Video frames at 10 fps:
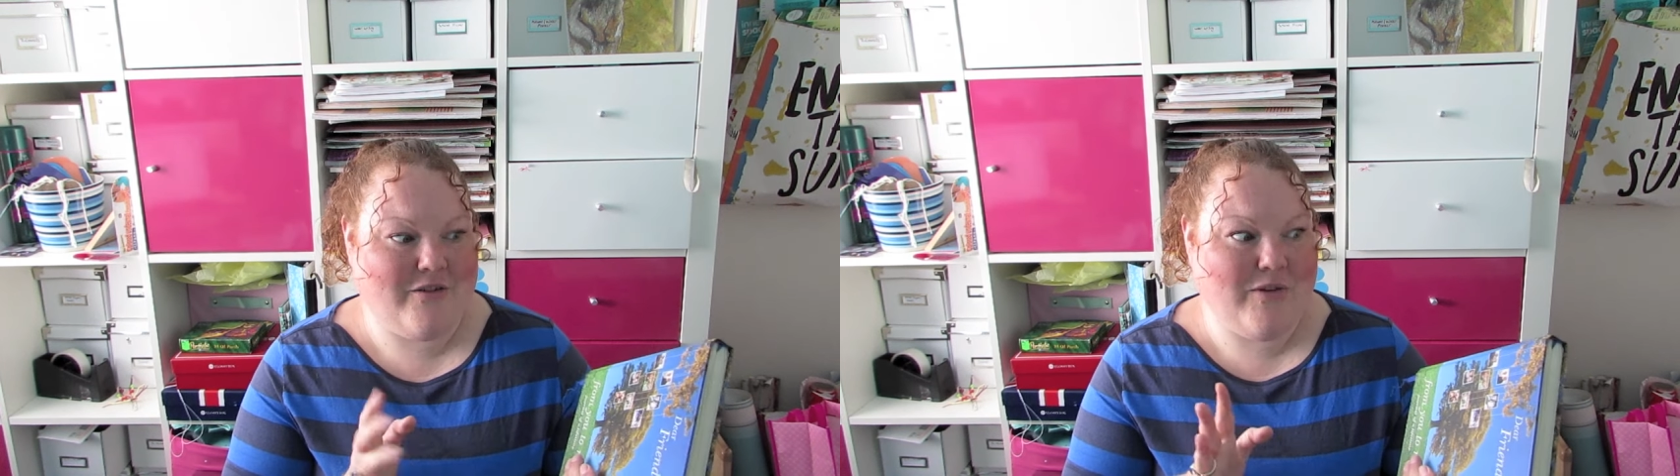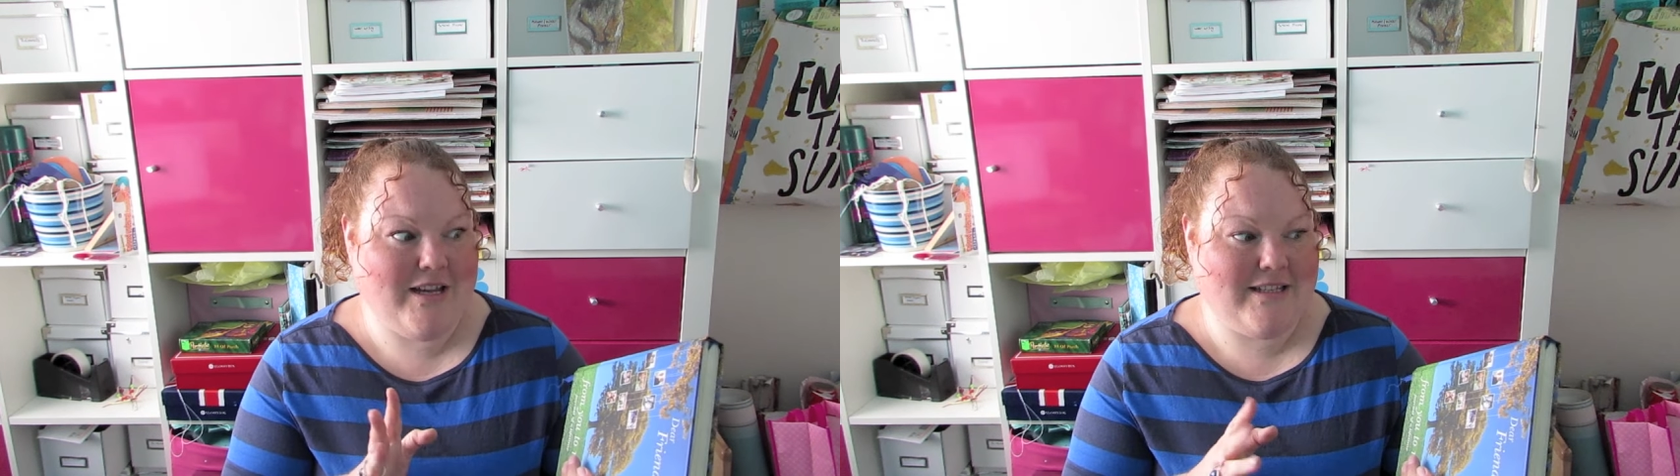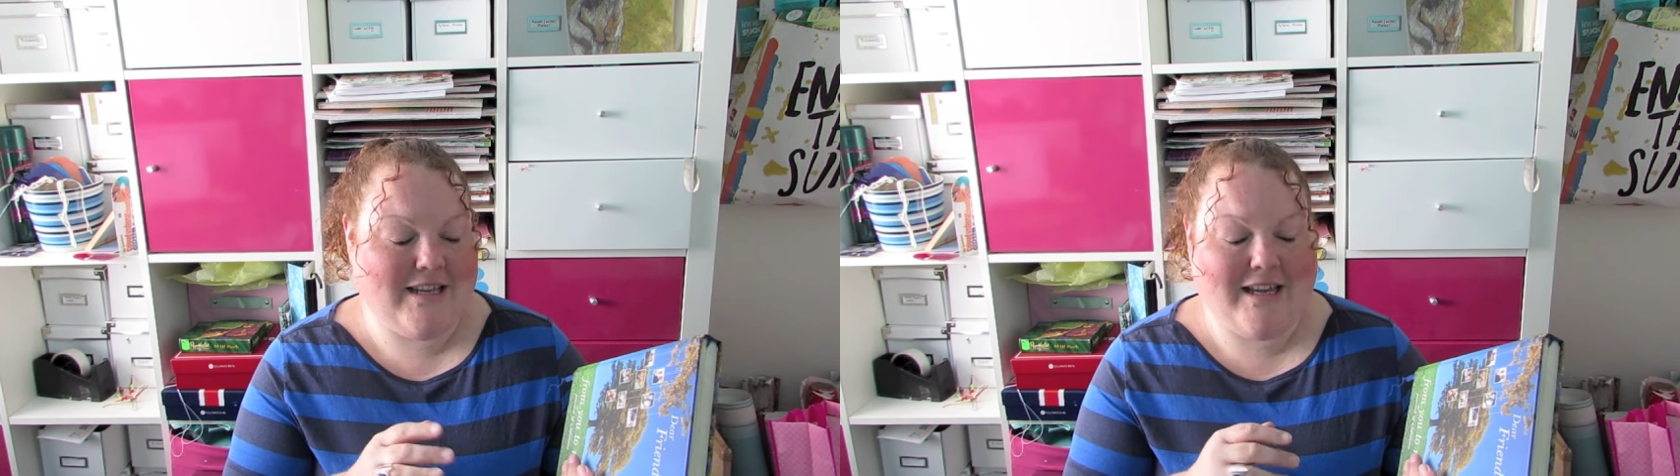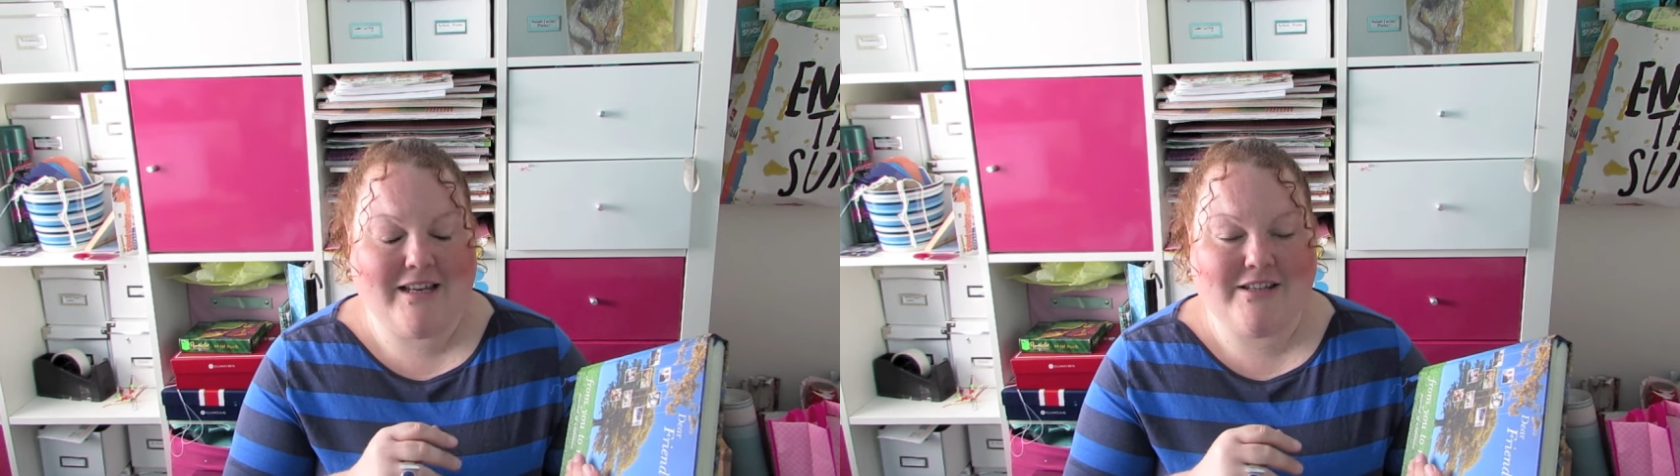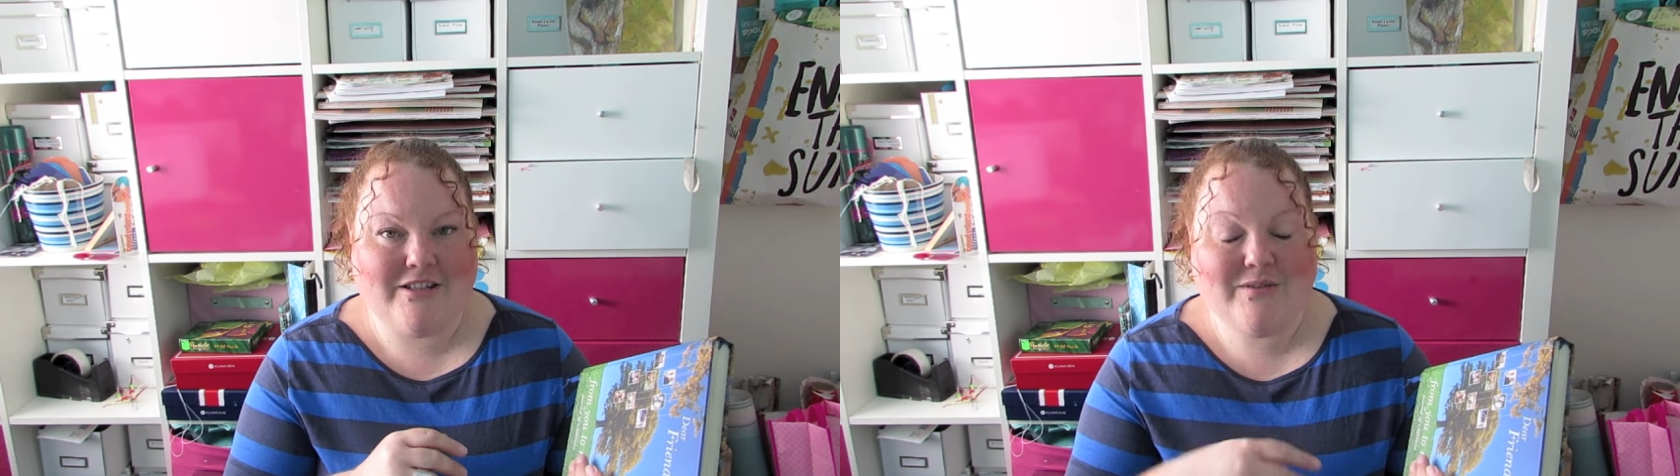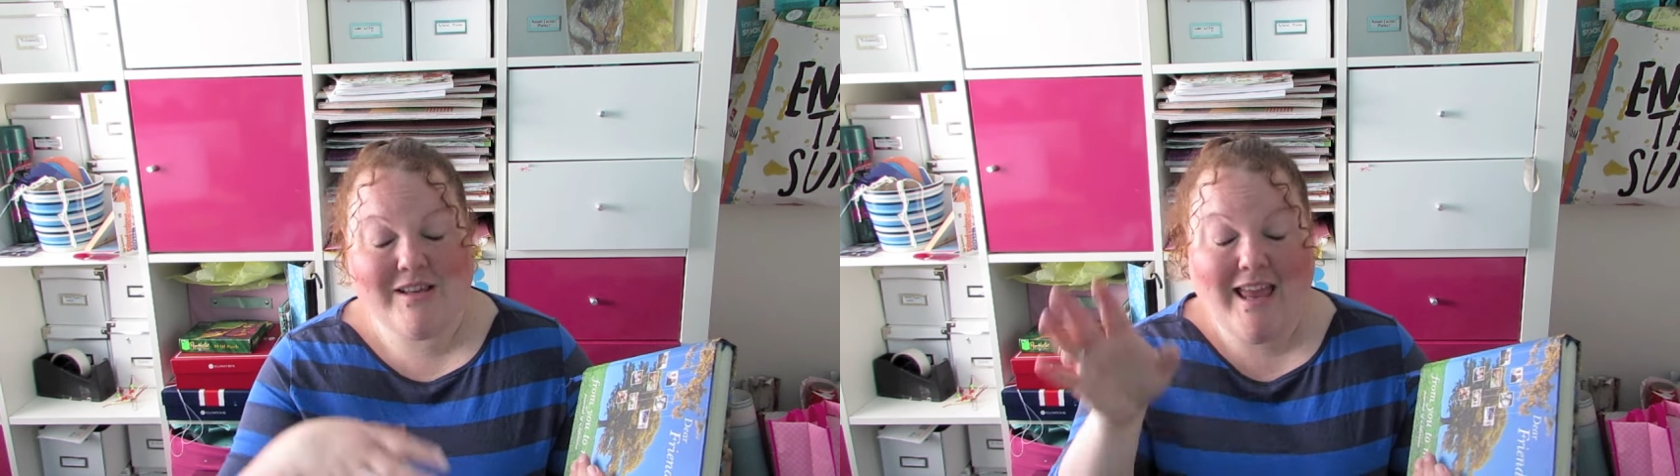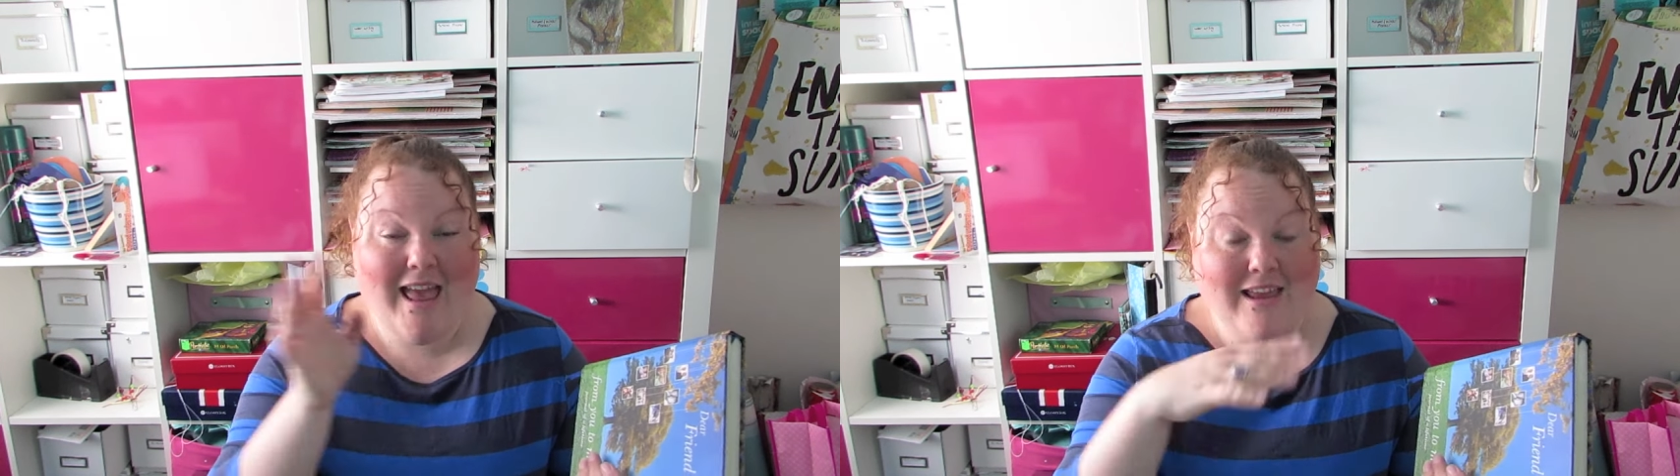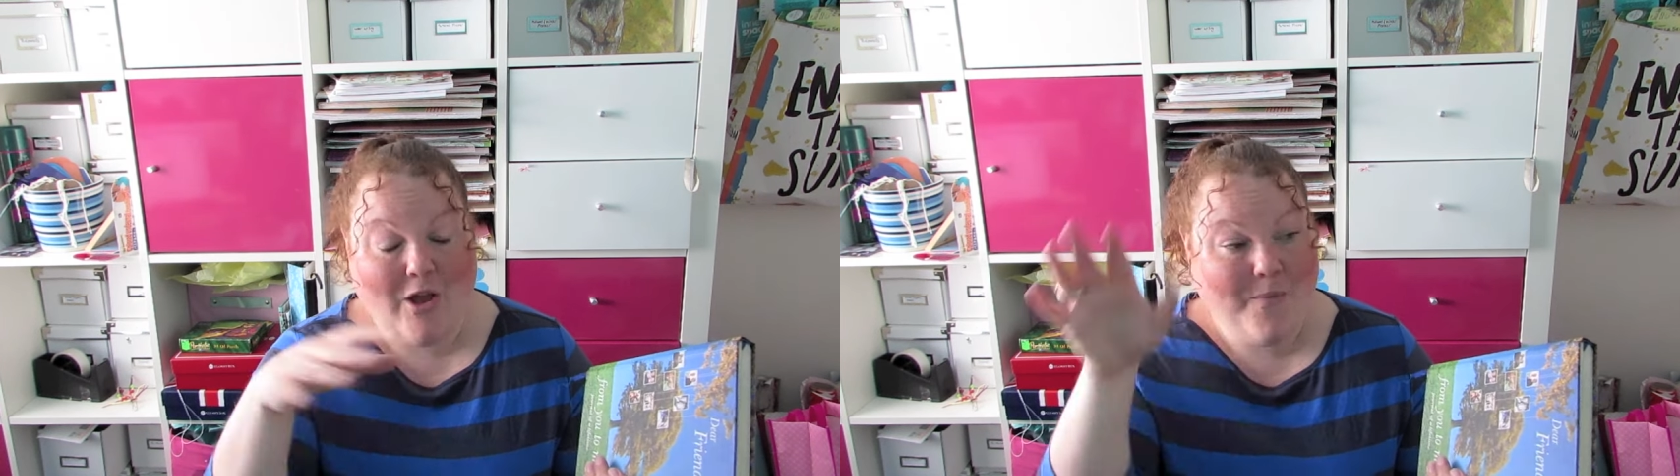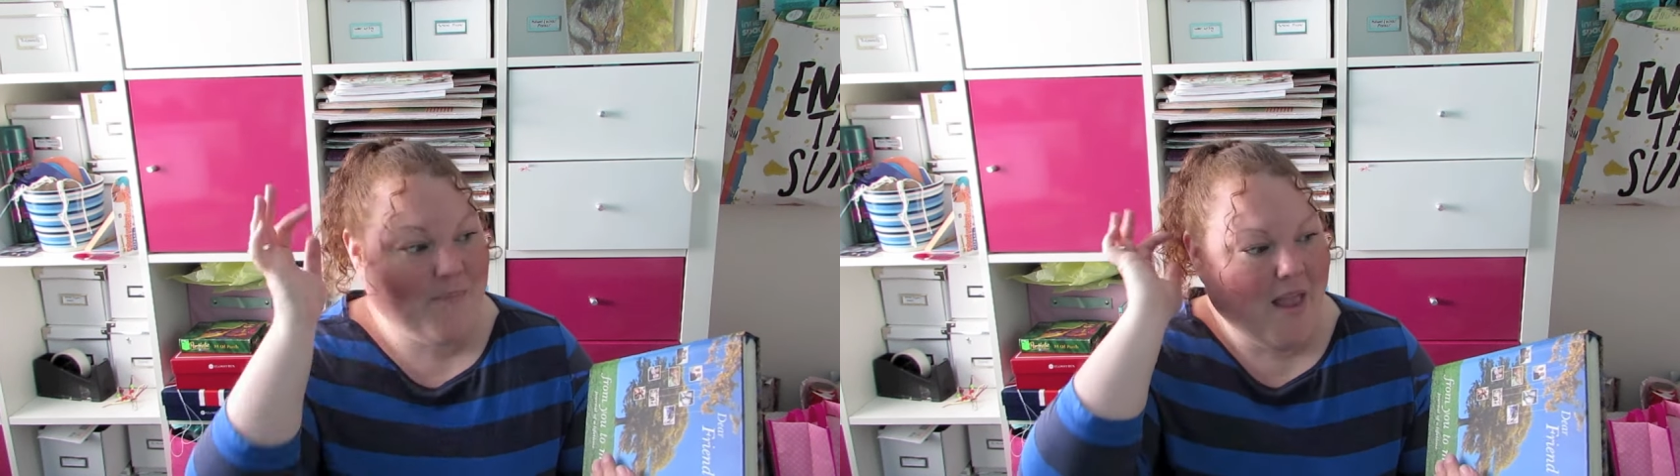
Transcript: read it. And she was like, yeah, here you go.